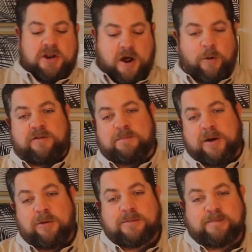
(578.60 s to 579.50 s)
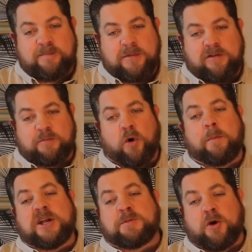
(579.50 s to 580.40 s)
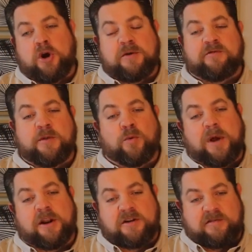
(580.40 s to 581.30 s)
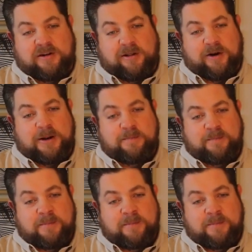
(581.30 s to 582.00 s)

Noah's Mill Small Batch Bourbon from the Willett Distillery.